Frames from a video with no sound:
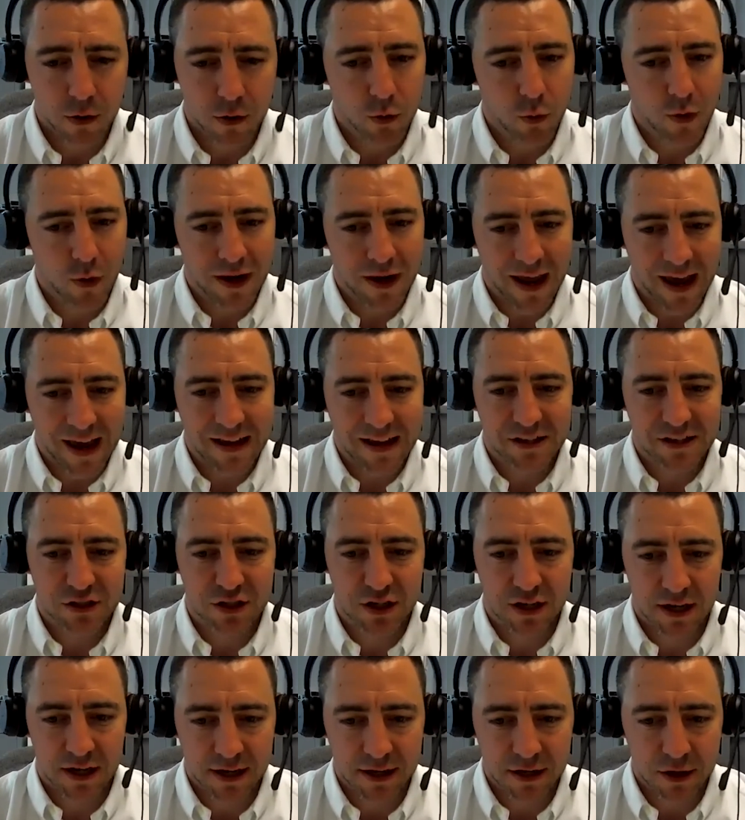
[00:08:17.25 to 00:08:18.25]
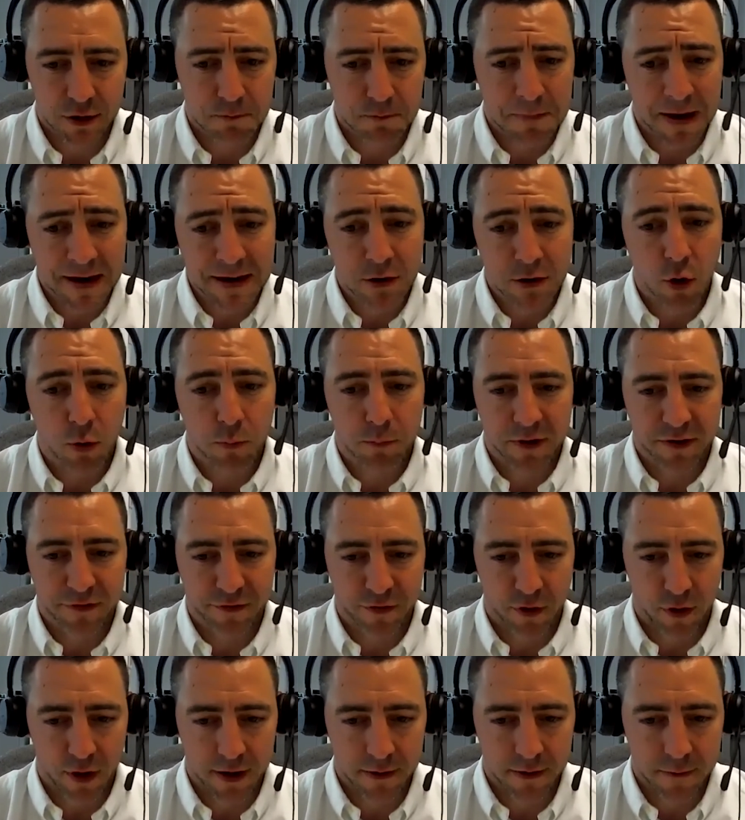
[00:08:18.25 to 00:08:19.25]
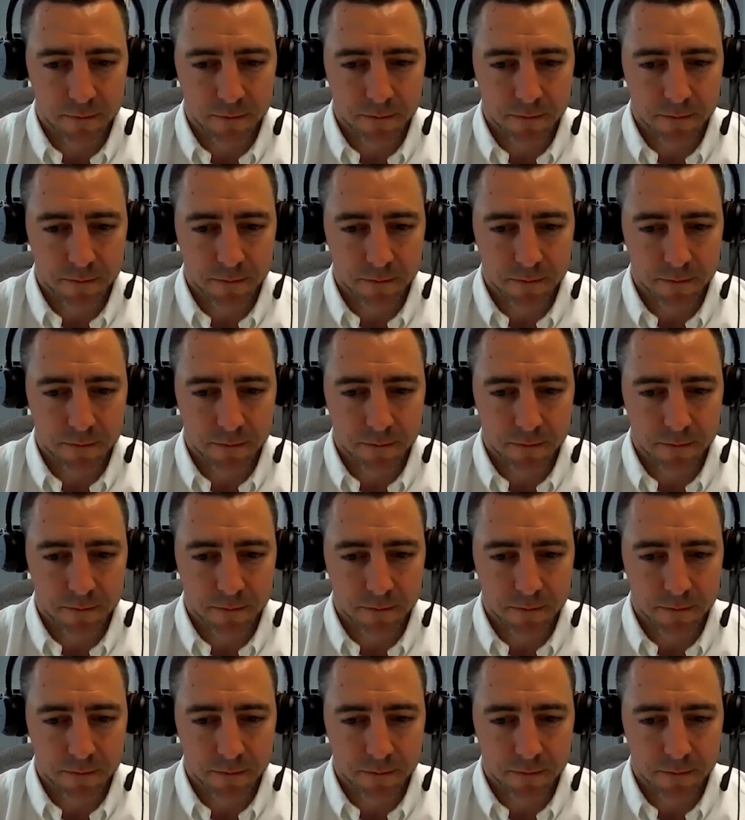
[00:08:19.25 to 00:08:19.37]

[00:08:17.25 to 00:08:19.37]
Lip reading: when actually you may not be fine.